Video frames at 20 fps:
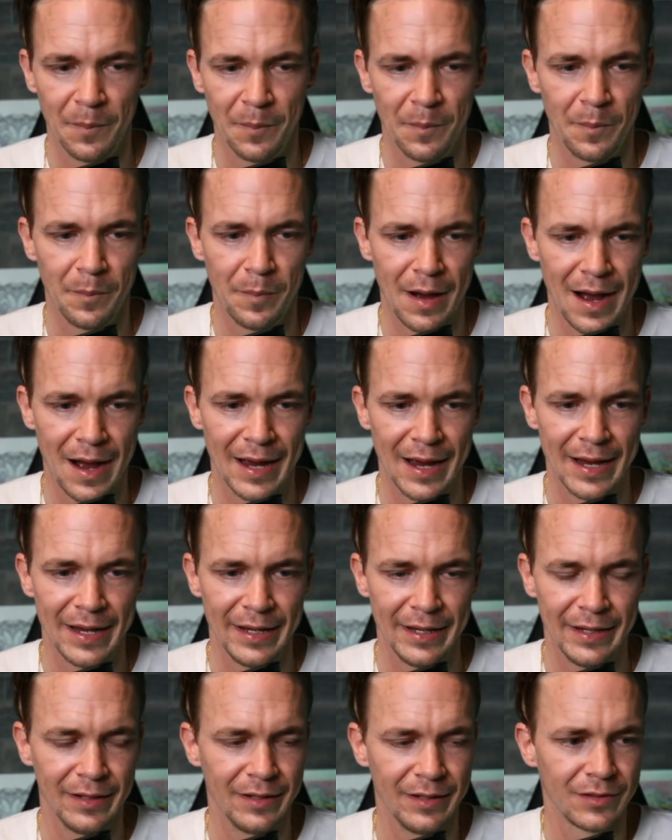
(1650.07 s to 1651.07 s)

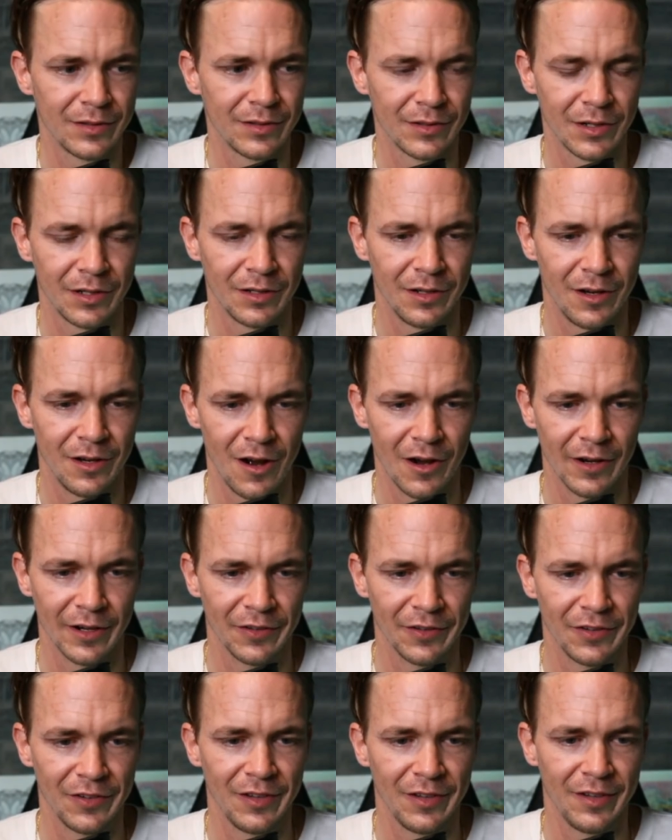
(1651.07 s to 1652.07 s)
by
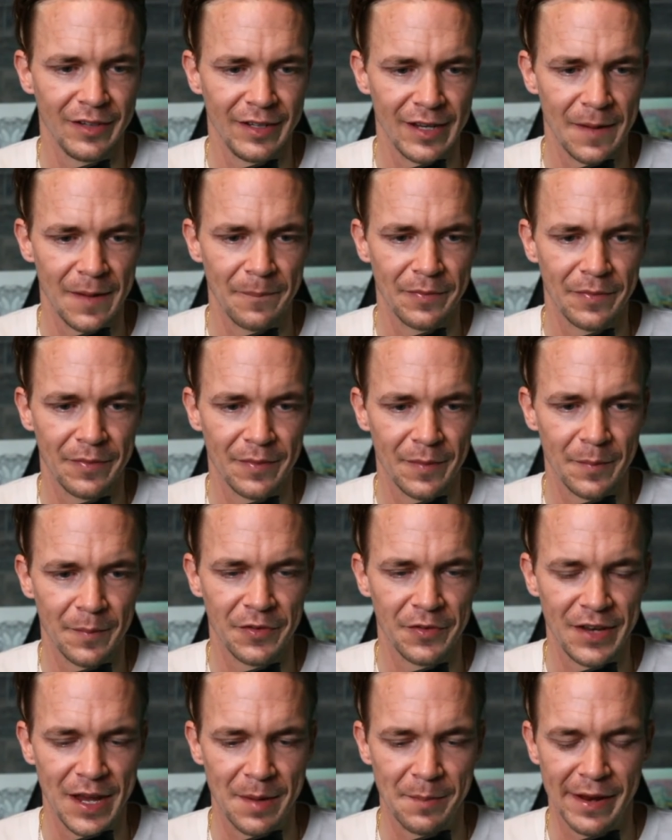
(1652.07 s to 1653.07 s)
August. Yeah, I'm gonna
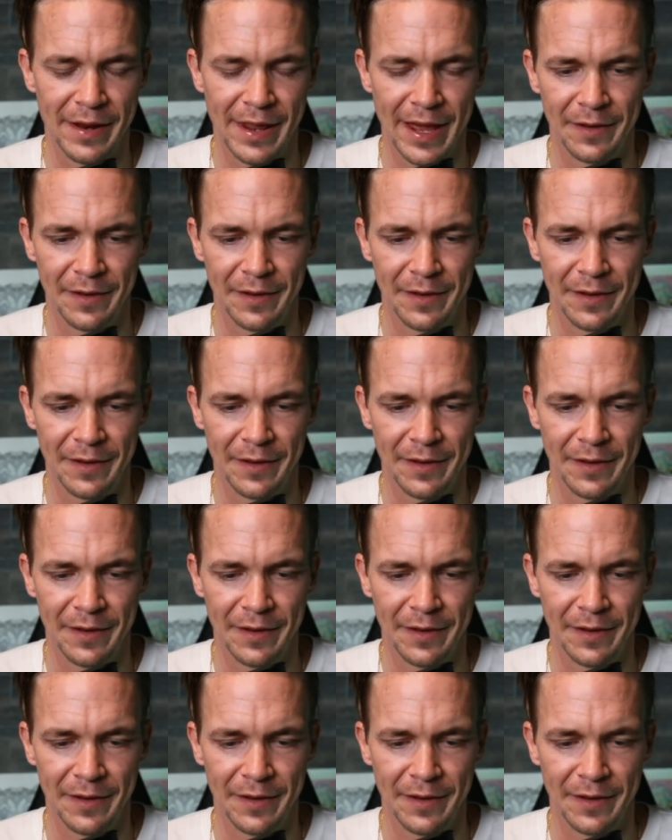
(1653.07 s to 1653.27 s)
stand by that.